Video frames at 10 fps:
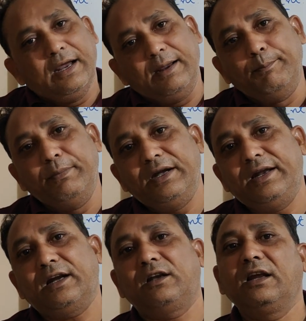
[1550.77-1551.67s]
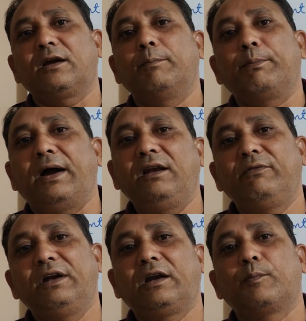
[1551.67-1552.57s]
immediately compile
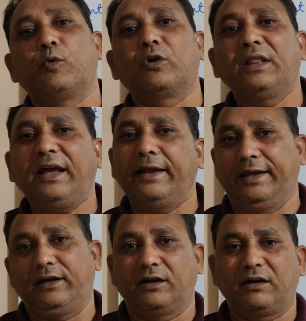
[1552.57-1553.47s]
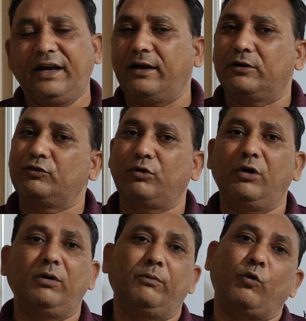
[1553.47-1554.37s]
will report the error, correct?
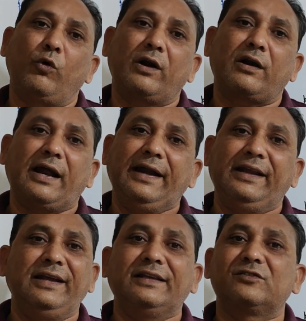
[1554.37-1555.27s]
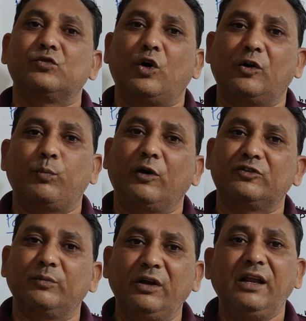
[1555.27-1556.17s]
So overriding is not
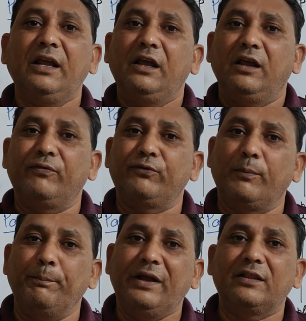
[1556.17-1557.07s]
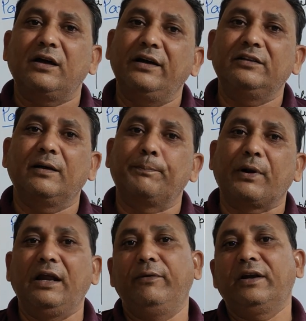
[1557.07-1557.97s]
possible if your method is a
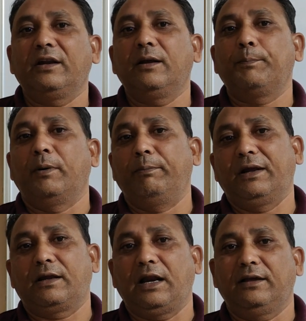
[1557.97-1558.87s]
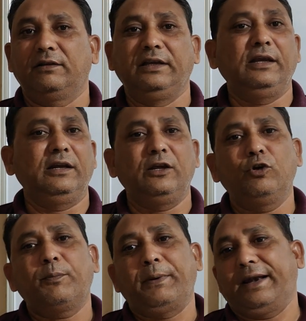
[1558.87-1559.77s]
private in a public class, in
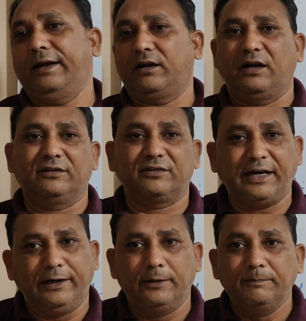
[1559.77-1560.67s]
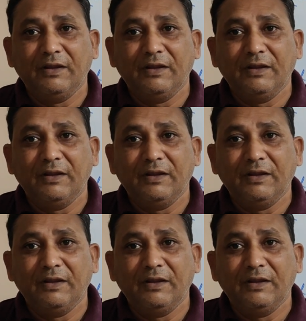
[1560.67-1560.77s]
your parent class, right?